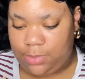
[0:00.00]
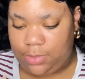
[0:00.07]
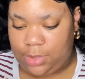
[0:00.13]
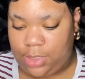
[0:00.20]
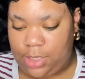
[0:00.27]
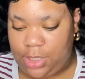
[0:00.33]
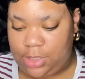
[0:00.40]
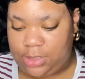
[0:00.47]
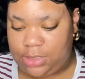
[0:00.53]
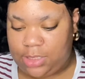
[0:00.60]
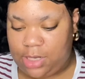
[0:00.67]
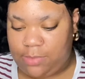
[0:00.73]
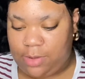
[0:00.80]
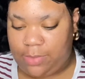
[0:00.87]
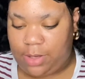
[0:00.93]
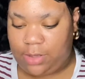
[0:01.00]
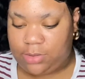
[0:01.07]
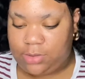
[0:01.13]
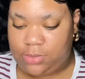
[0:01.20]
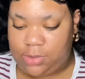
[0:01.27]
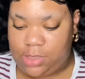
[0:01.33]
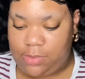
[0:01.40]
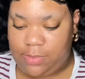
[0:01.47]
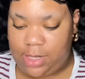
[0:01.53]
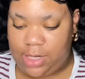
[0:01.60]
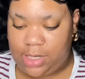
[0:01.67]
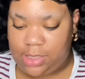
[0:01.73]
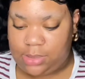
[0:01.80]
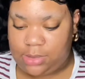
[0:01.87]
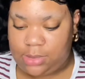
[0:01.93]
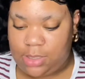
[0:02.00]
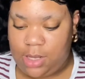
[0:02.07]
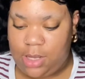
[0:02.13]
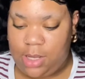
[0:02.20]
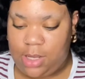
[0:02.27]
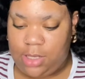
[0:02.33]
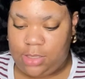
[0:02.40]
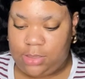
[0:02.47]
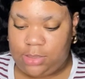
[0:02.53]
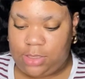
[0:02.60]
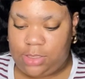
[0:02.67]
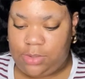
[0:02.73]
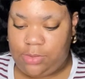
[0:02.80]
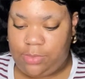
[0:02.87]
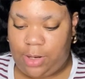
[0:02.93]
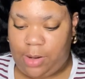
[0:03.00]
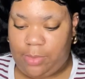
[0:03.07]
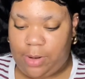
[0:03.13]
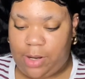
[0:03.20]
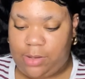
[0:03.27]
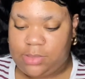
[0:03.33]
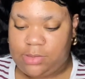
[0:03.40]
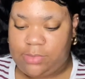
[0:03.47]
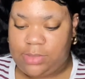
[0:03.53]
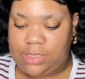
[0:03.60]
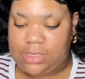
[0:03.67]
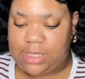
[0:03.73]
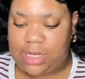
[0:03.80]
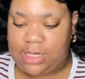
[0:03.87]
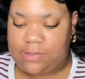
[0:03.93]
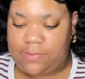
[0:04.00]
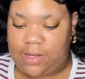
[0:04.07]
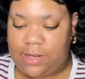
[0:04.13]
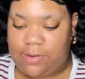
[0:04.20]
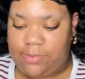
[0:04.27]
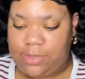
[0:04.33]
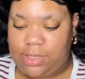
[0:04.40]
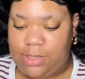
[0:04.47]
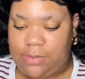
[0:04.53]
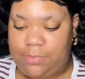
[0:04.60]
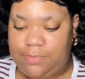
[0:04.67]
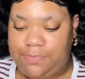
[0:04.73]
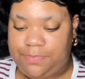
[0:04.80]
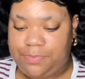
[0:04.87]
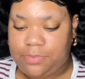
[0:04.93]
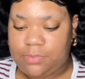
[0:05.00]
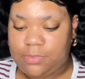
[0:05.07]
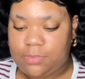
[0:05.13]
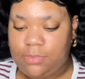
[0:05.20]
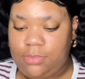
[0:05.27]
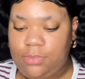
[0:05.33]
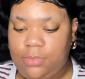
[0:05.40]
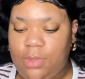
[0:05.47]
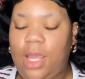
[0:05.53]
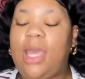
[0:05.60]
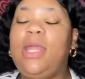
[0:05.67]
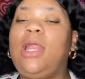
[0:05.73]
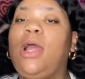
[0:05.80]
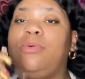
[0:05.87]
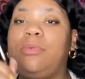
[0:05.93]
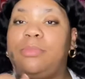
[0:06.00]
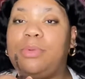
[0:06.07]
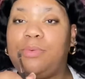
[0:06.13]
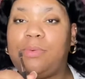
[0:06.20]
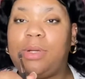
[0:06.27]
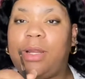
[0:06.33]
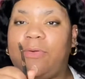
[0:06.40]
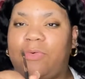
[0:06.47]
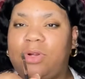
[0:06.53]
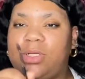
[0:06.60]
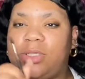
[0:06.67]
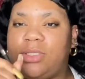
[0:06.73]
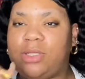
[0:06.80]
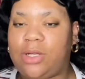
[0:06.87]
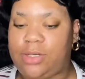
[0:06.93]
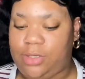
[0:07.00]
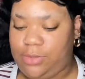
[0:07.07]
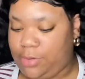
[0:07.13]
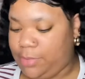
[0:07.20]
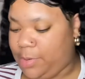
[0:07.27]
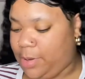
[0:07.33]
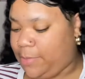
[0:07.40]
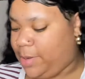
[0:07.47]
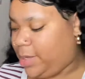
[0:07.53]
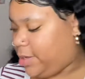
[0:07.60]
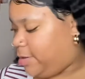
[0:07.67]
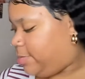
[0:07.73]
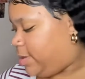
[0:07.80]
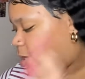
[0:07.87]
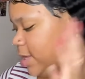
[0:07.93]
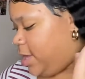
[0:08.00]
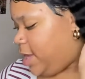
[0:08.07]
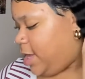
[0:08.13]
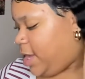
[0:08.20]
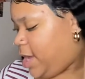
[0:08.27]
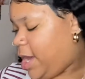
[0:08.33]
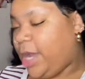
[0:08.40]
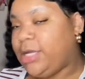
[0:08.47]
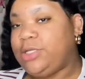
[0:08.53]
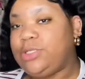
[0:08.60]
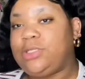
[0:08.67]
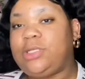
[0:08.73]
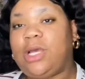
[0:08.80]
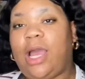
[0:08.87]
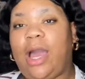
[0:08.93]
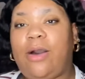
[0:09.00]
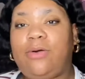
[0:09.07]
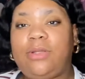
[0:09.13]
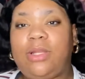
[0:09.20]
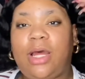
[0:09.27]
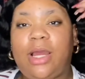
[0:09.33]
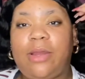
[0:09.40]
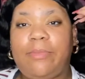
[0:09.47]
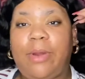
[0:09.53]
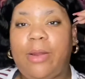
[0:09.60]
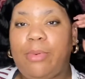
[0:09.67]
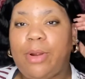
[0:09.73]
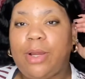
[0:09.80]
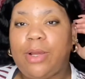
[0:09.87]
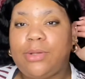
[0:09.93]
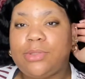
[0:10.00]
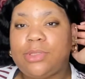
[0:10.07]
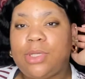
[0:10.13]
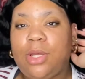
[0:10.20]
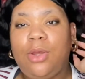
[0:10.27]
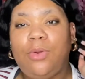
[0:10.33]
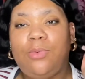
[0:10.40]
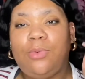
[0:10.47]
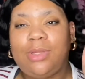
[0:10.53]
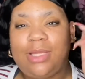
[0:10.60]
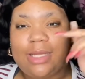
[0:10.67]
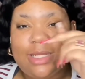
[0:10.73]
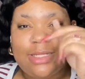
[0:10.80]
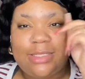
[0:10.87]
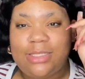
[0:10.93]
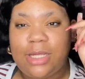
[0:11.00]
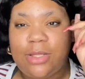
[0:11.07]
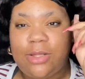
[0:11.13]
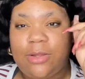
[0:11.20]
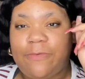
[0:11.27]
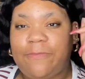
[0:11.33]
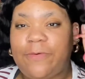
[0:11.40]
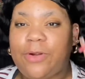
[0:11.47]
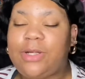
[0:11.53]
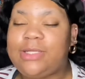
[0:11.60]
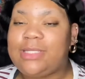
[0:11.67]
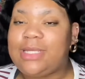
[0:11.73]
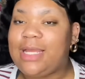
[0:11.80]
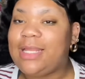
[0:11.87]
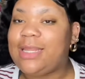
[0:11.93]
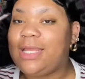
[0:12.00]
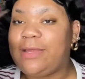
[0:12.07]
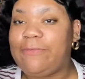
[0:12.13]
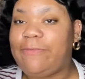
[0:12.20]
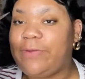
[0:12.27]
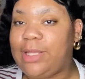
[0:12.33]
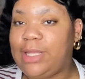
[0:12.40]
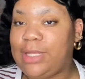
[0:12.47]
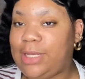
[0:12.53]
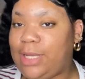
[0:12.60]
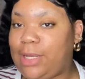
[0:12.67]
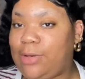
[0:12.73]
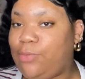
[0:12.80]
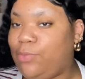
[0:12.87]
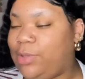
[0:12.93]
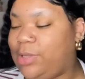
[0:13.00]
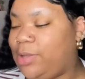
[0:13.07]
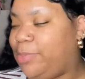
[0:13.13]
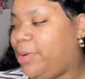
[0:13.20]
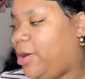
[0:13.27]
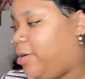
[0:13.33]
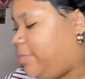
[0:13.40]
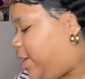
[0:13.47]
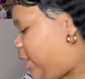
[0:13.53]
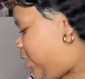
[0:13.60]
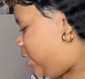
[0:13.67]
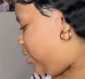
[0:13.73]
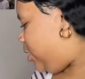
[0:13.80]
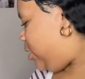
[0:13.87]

It used to take me about 20 minutes to do my brows and be satisfied with them. And I remember when I first started doing my makeup, I used to outline my brows with the concealer first and then fill it in with the pomade